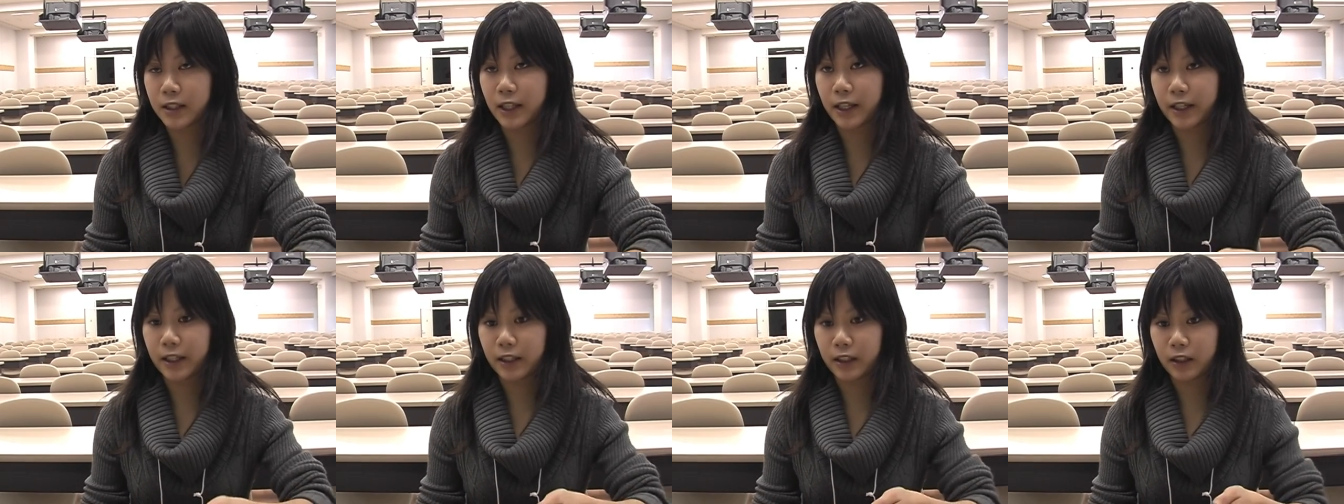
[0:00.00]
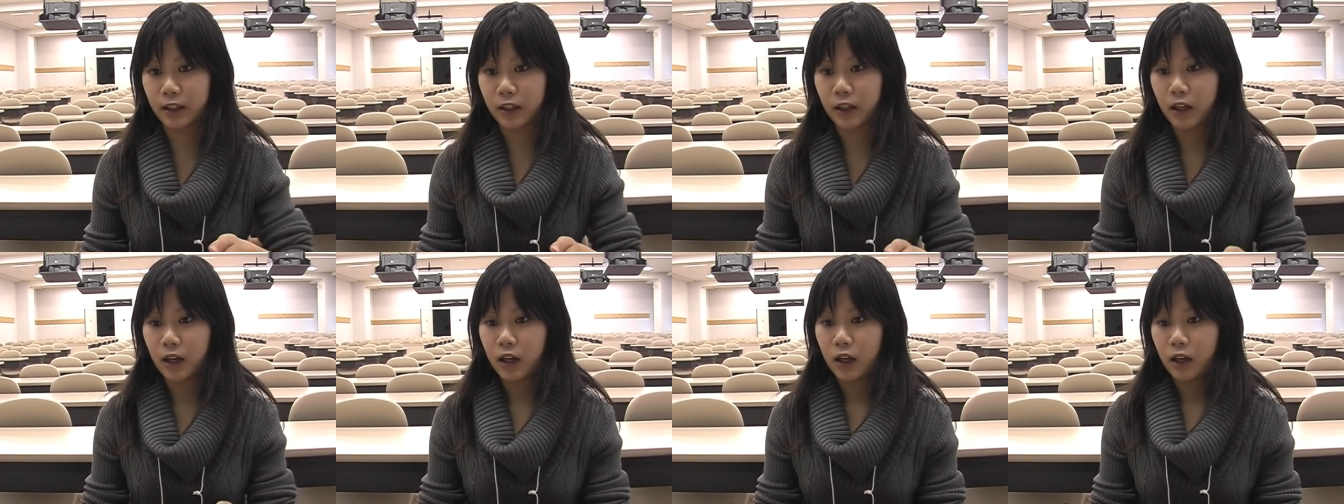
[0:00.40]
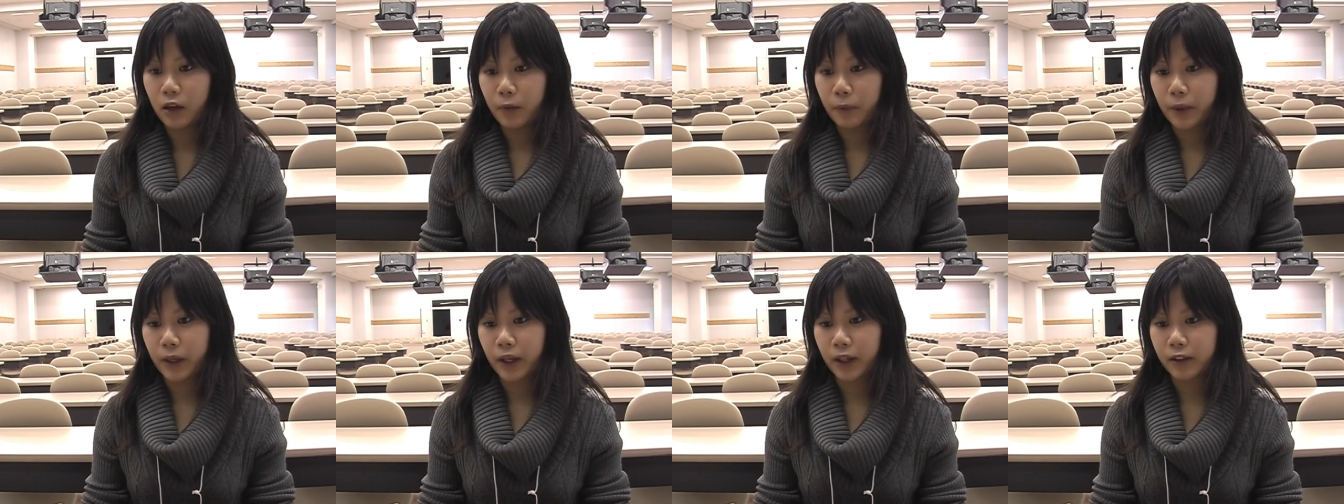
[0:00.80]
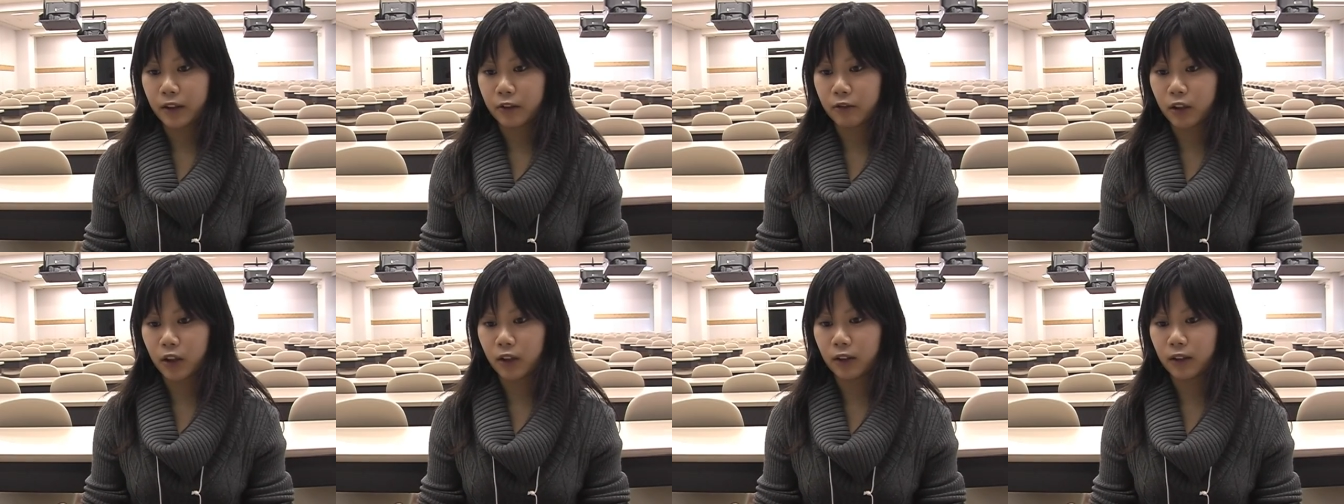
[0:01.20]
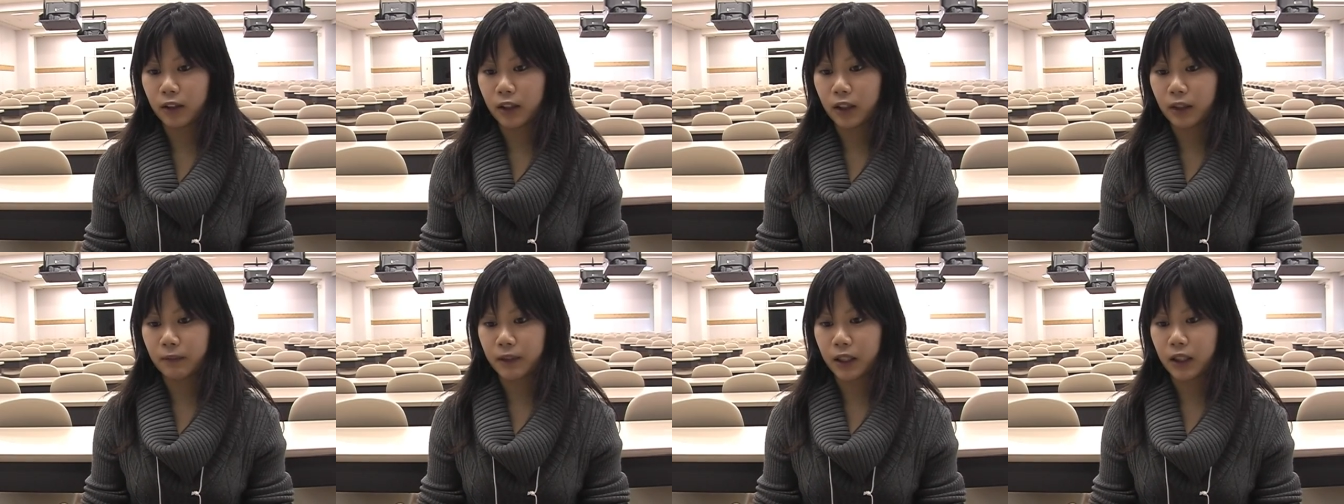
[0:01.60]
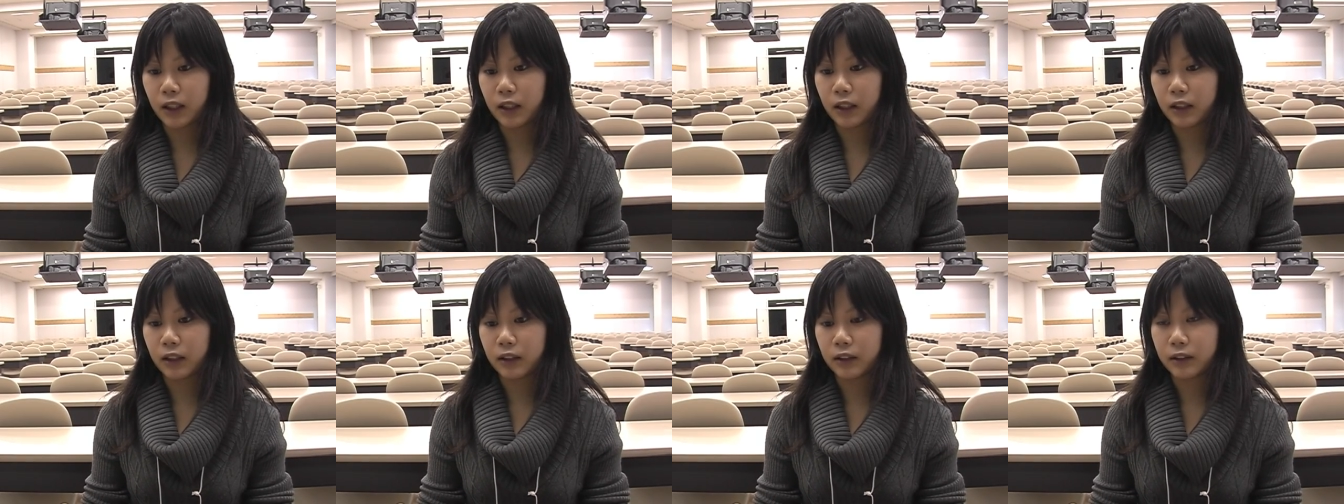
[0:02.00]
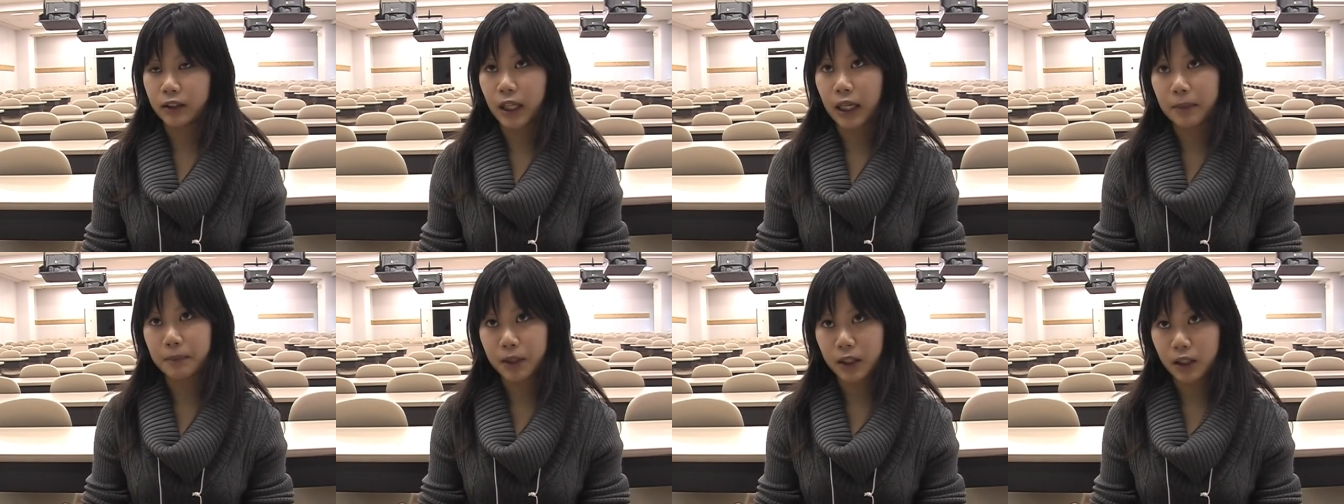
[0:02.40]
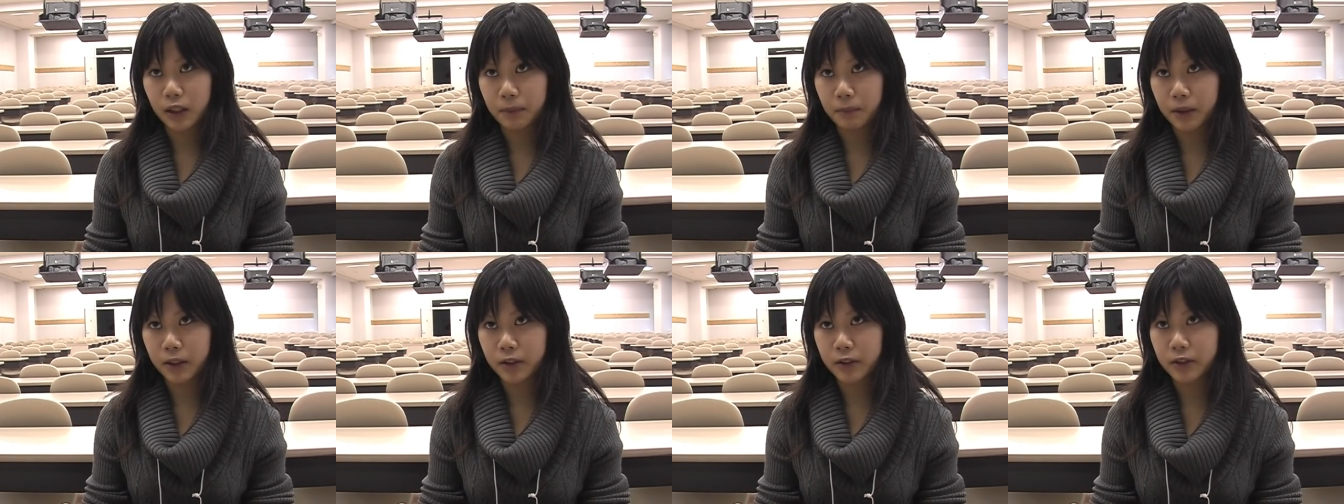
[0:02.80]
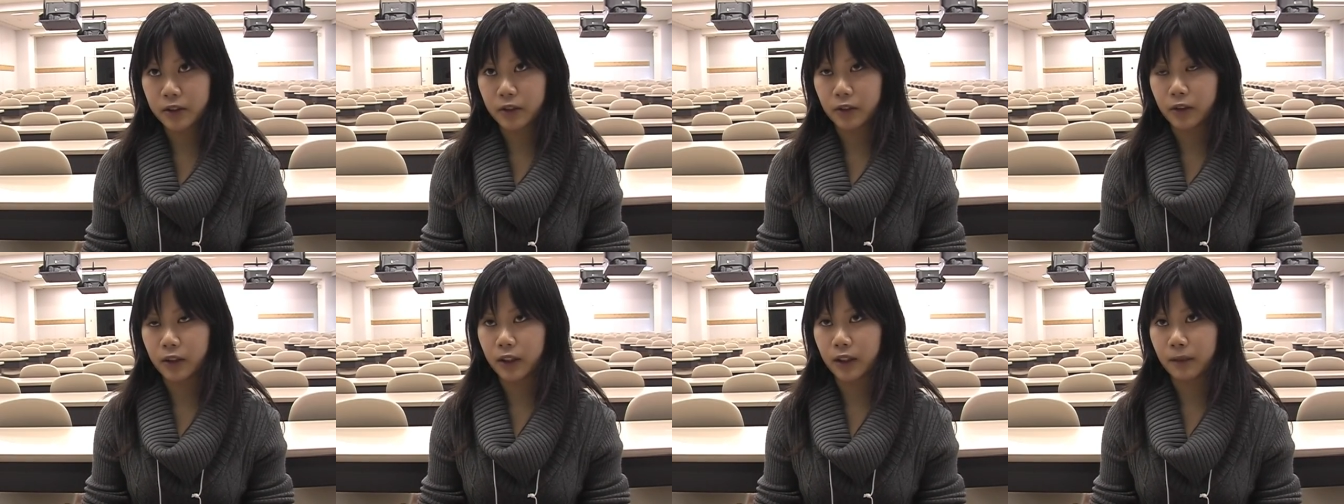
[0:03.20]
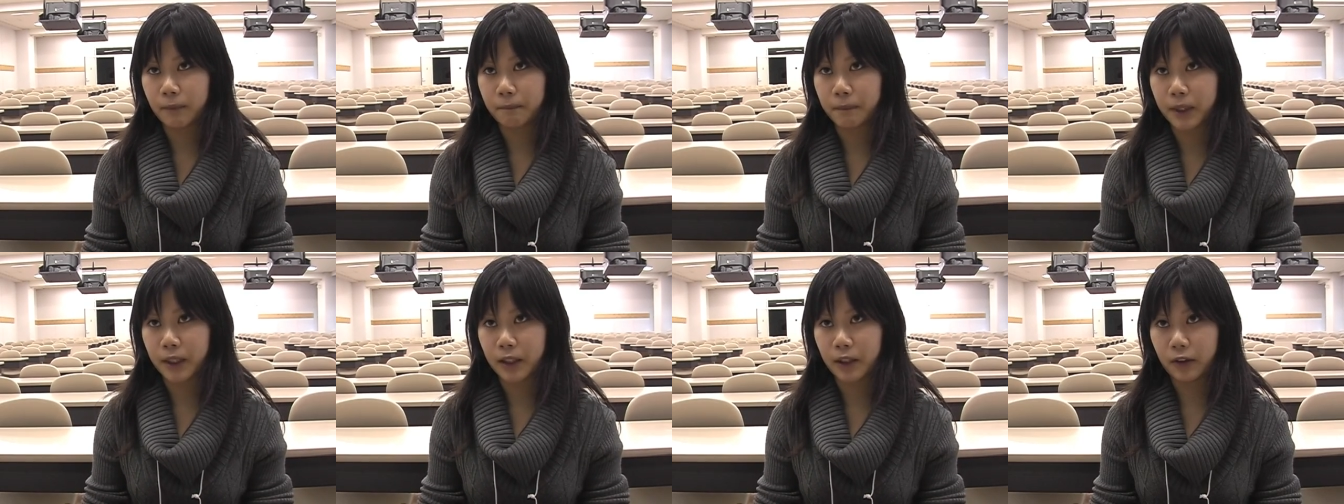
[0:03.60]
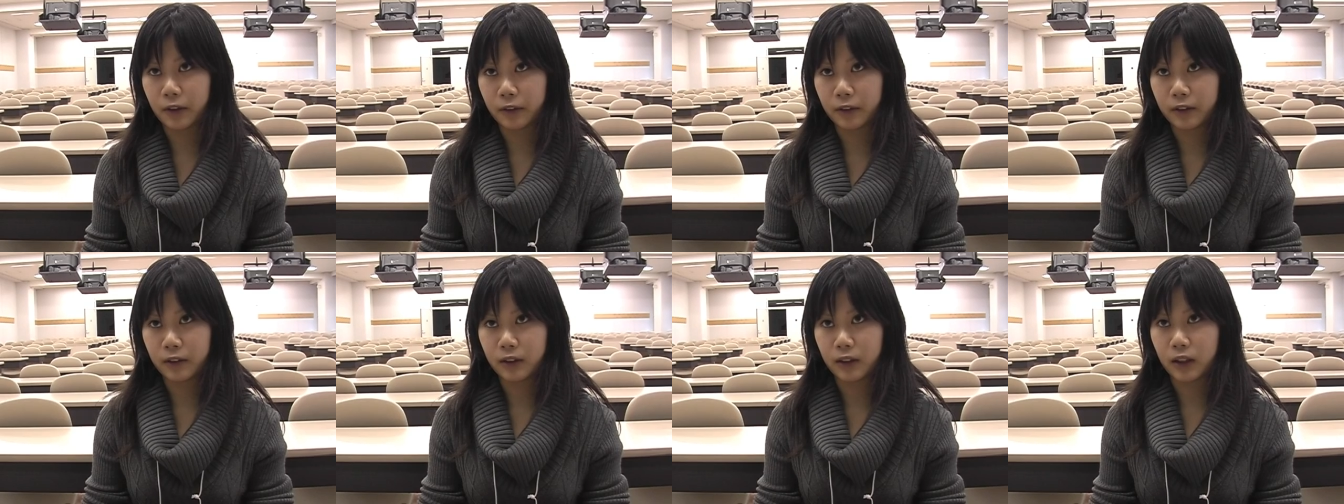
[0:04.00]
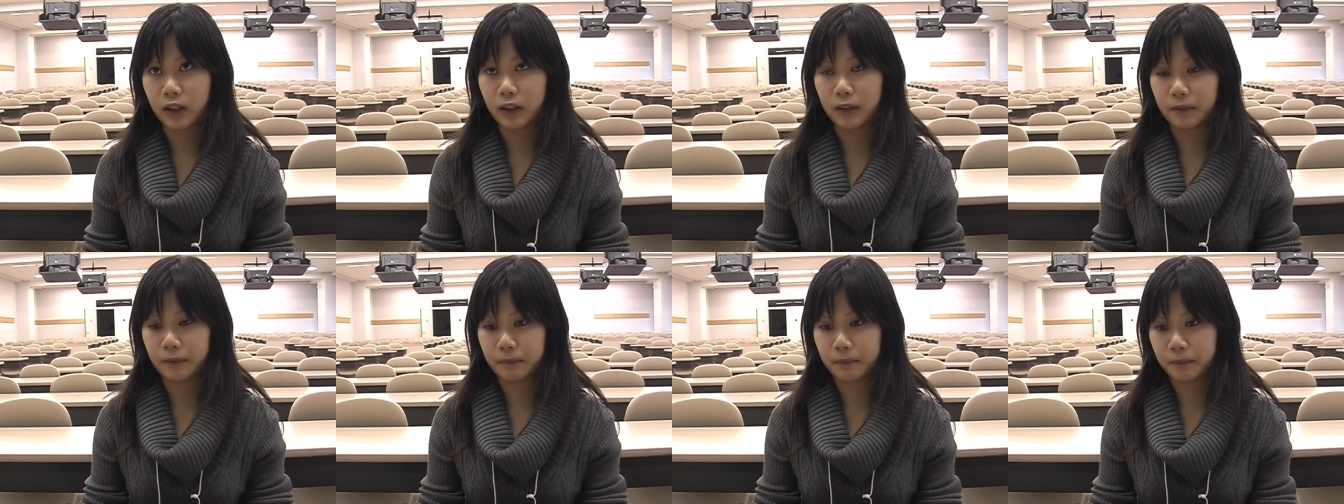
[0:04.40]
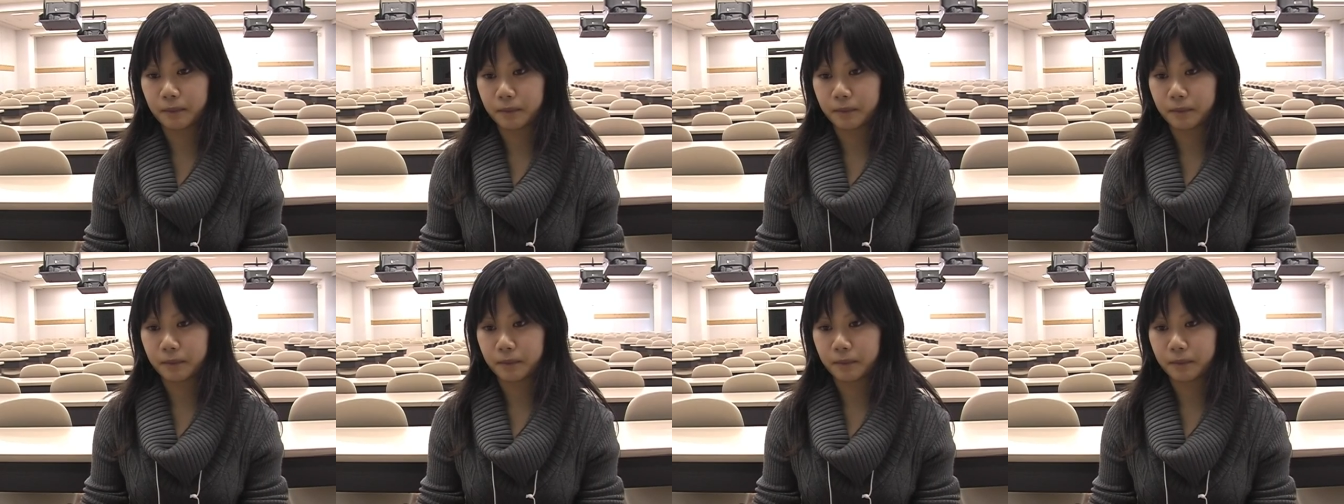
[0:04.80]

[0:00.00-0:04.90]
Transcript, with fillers: Like uh, we had a role of um, timekeepers or video, um,